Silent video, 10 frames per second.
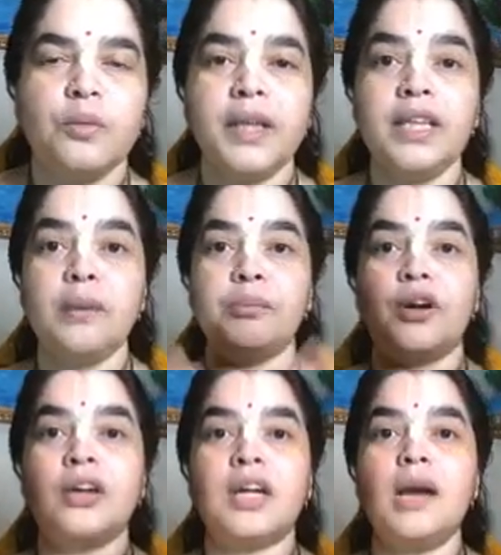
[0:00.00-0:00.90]
when they're
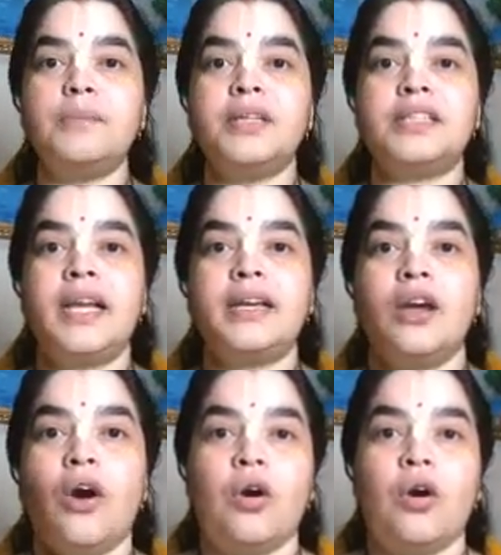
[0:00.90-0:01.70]
brought up, it's like,